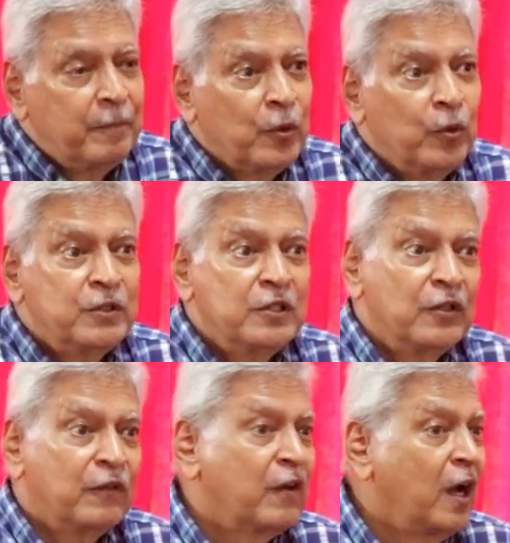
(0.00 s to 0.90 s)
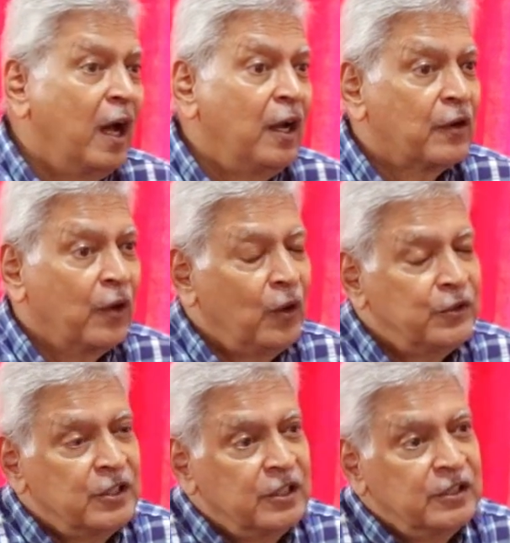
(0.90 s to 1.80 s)
approaches of Carl
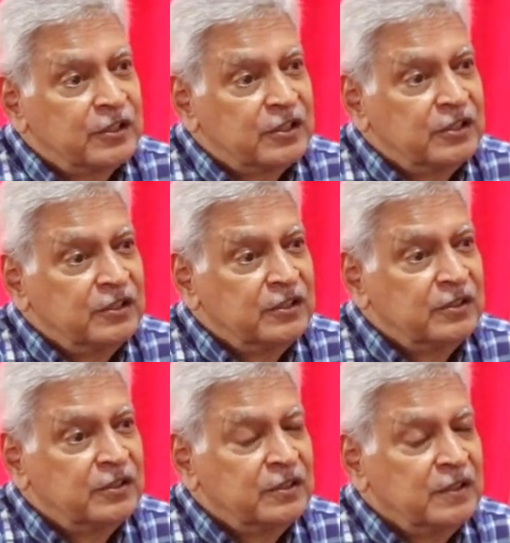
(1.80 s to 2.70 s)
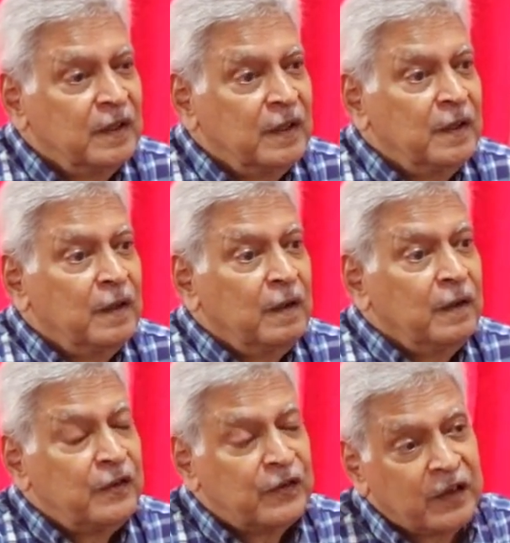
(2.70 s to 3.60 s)
Rogers,
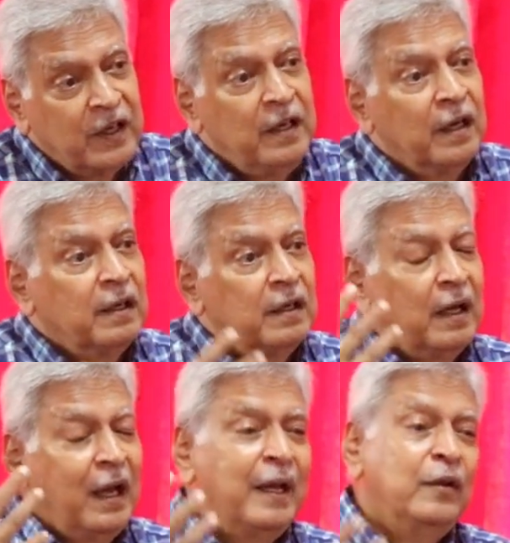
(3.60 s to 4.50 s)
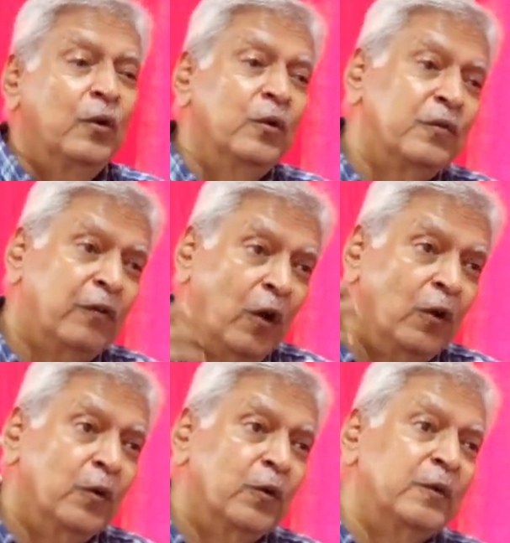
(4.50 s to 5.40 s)
Skinner, and those
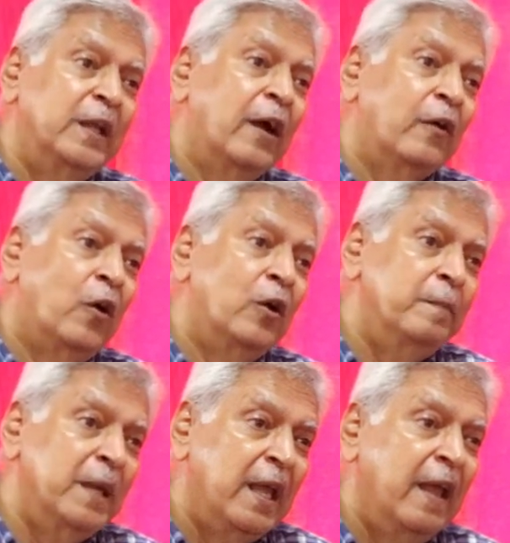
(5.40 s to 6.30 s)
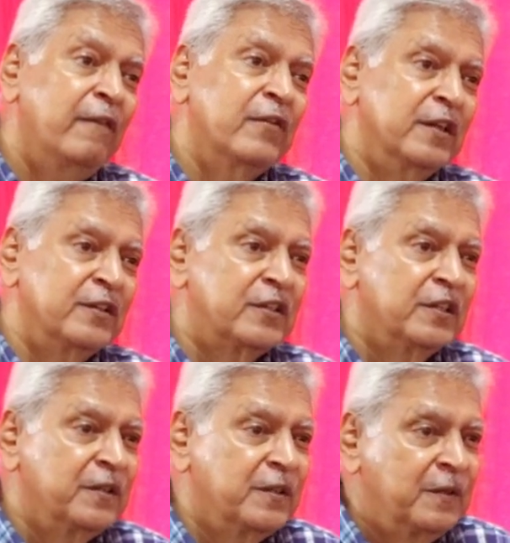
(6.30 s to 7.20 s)
followed, they are called behaviorist.
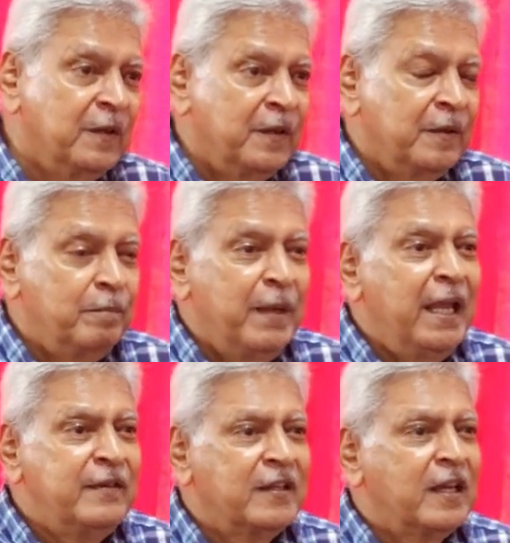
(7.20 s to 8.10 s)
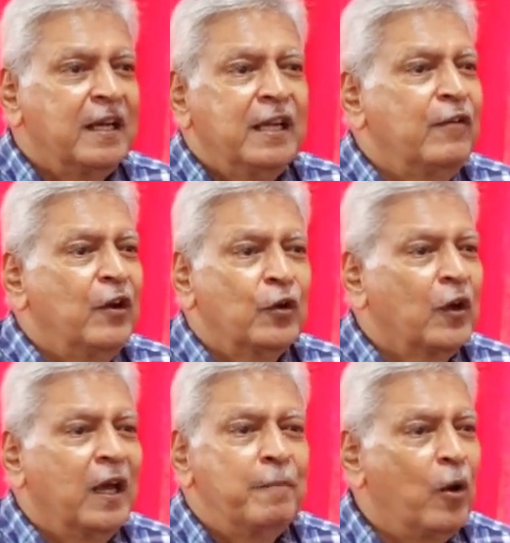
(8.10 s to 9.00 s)
Basically, here to
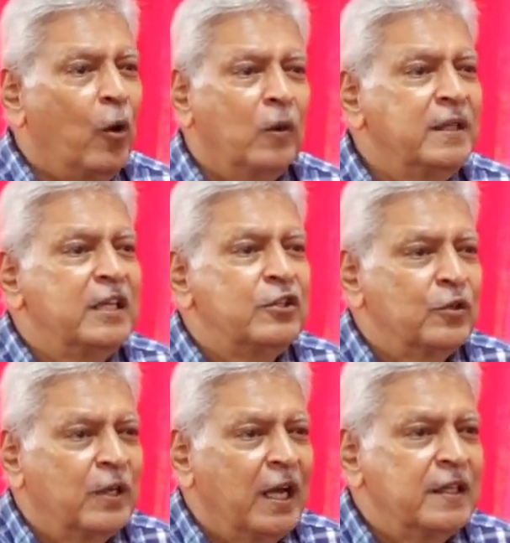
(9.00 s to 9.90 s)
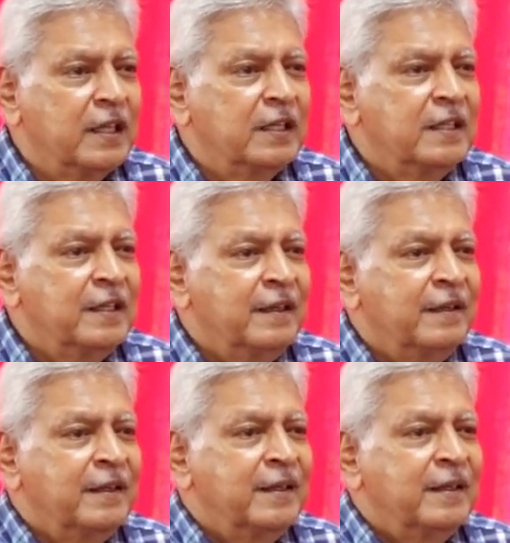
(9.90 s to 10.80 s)
club all these together,
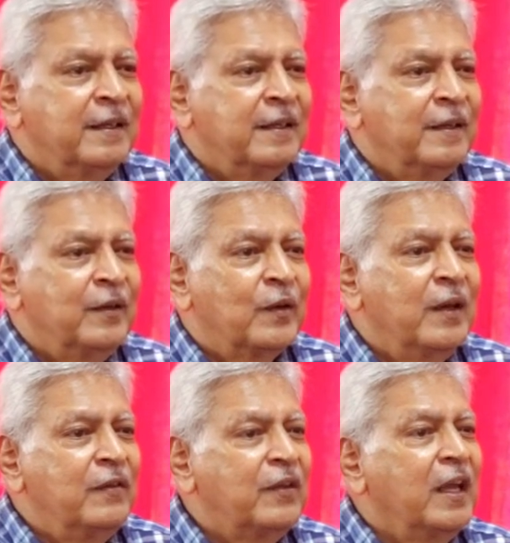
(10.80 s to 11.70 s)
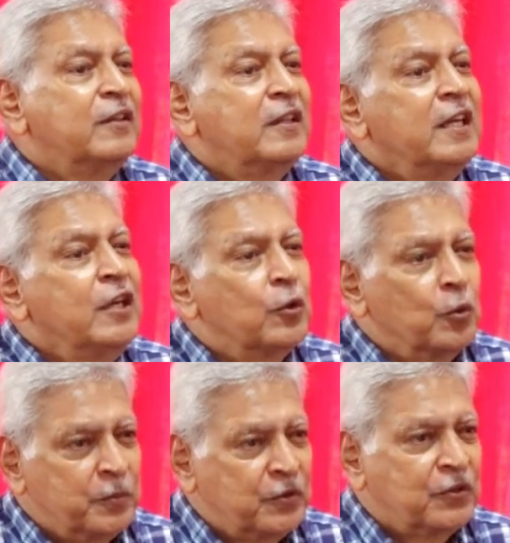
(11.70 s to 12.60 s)
you can say three
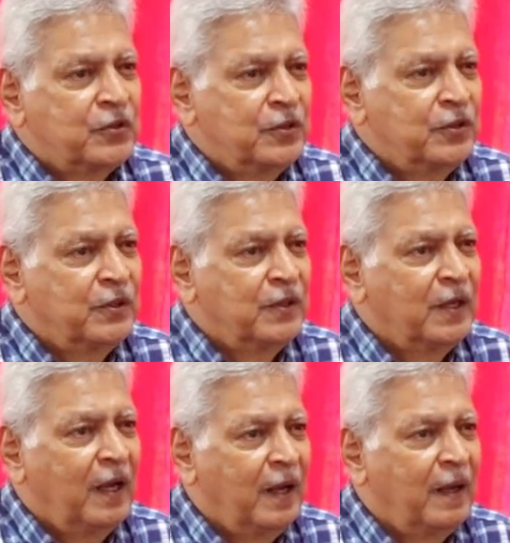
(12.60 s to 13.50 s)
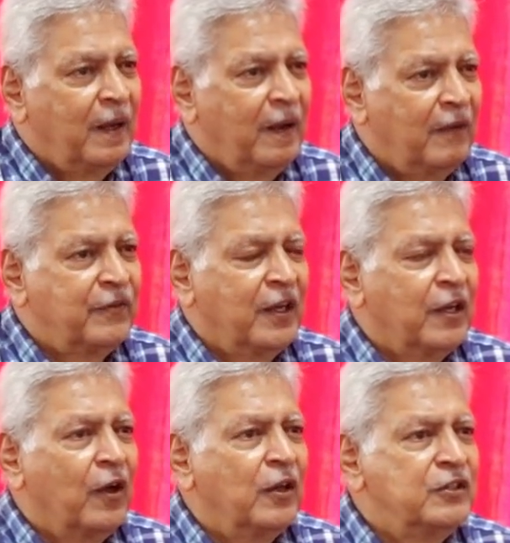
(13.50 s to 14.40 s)
groups of
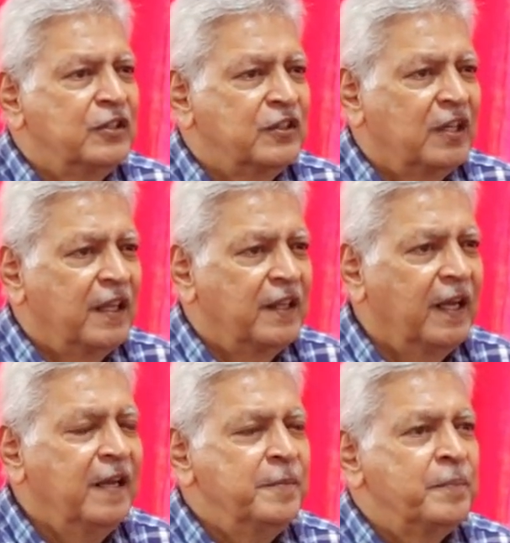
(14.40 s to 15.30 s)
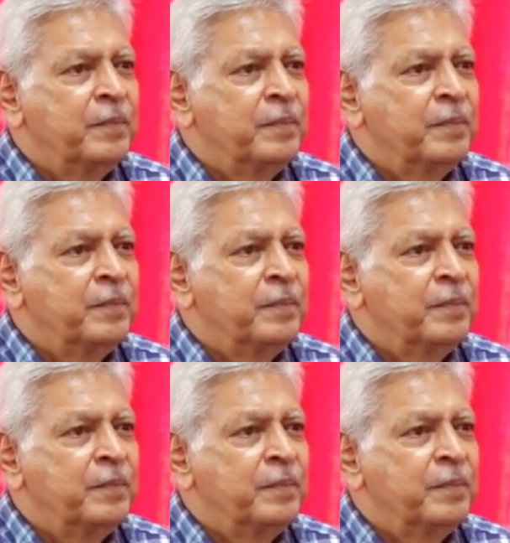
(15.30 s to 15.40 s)
psychologists are there.